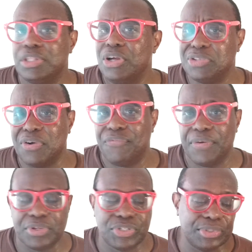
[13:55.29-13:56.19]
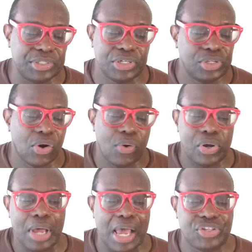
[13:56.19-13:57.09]
There is no 50. It's always, you can only
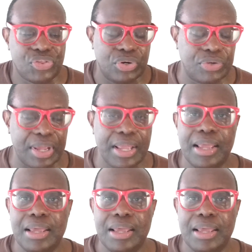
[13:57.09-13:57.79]
go high as 3rd degree.